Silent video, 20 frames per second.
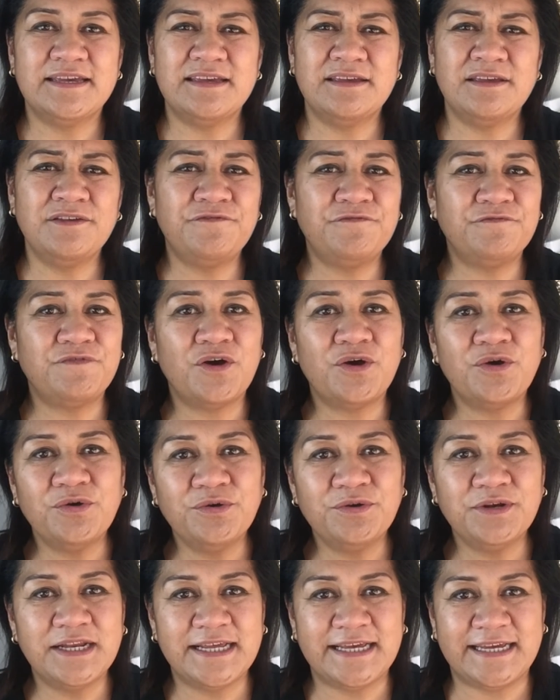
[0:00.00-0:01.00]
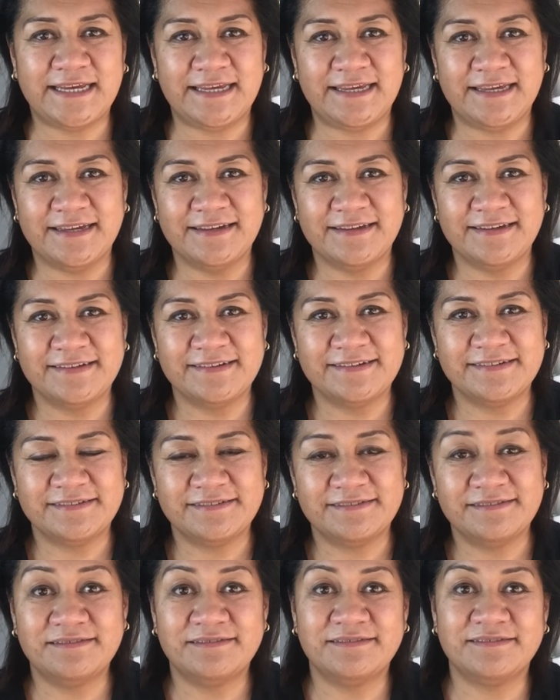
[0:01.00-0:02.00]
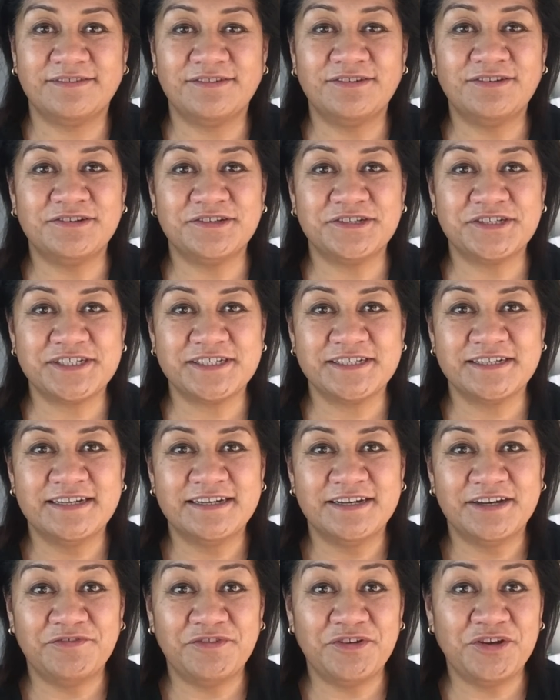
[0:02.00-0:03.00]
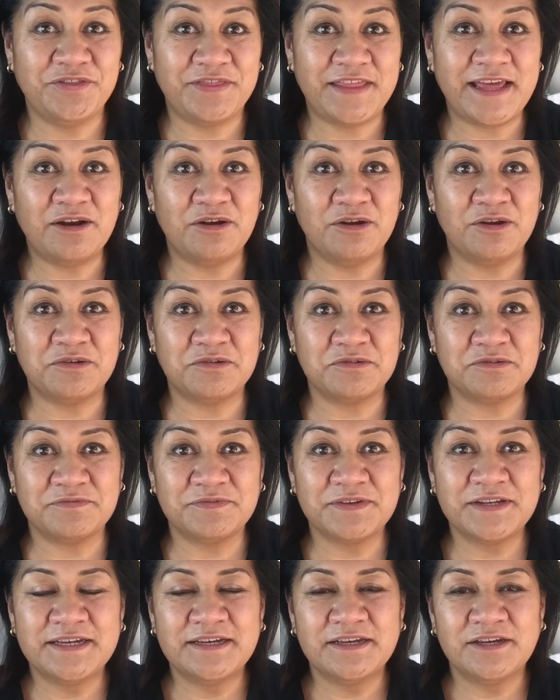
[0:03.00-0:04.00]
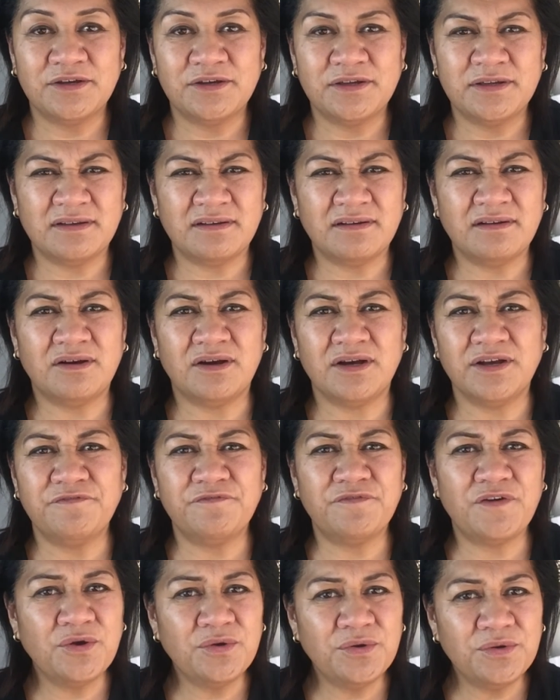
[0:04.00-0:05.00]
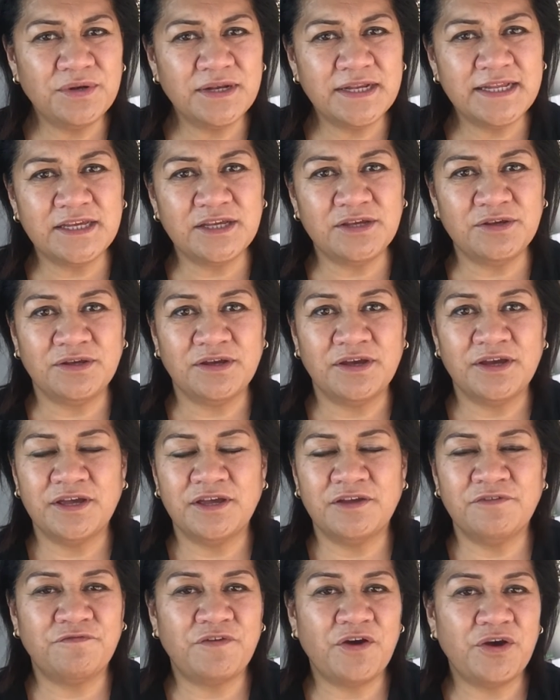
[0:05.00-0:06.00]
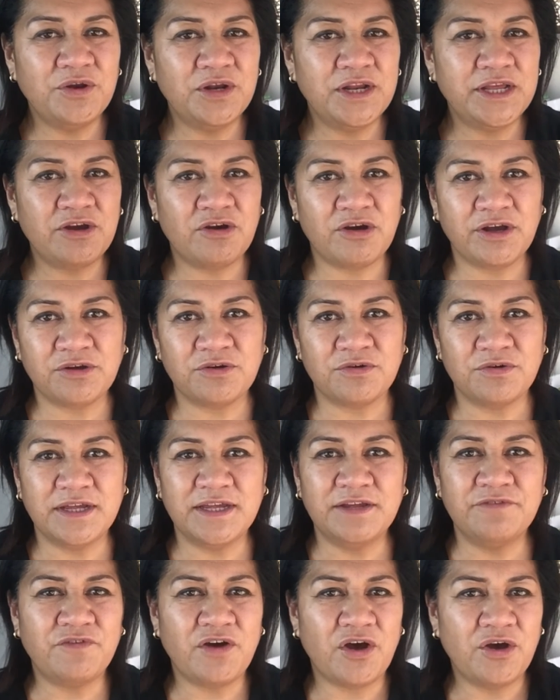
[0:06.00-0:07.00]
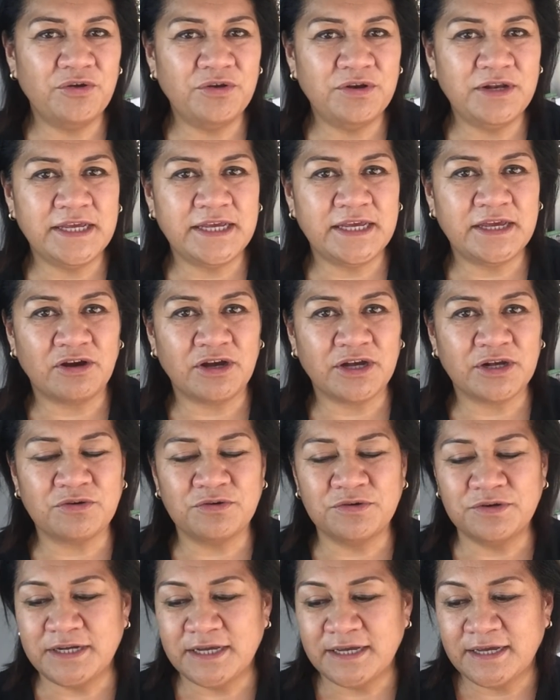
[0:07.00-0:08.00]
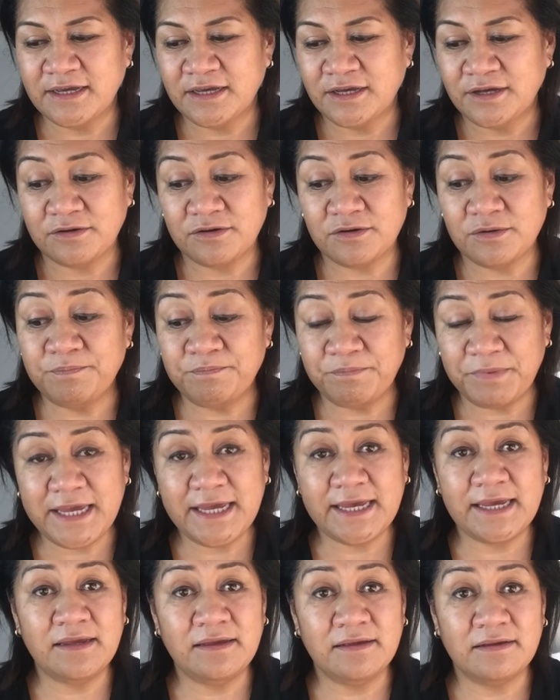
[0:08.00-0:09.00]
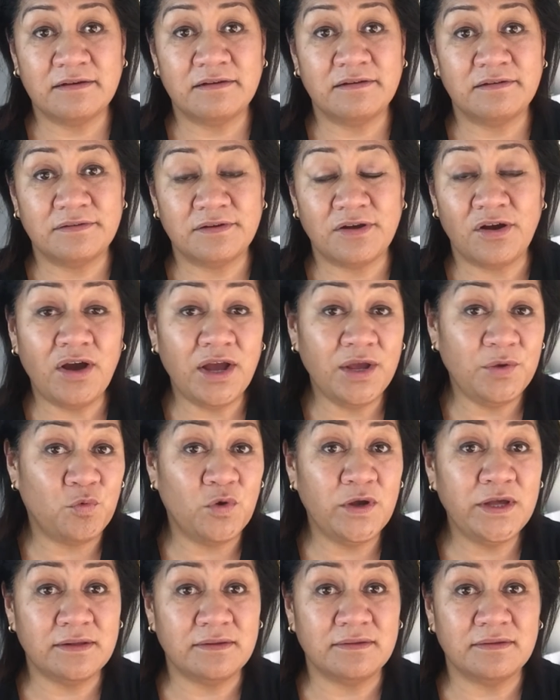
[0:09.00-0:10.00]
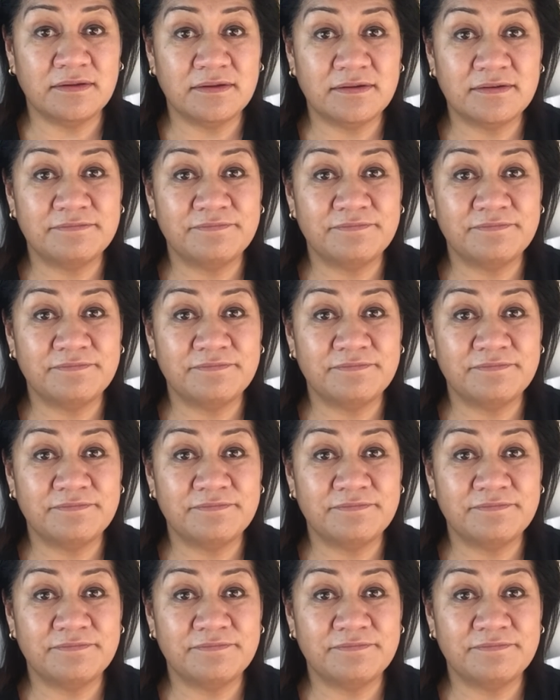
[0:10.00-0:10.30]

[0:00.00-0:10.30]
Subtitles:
If only, oh gosh, I've heard that a lot. Oh, if only I could be, I will.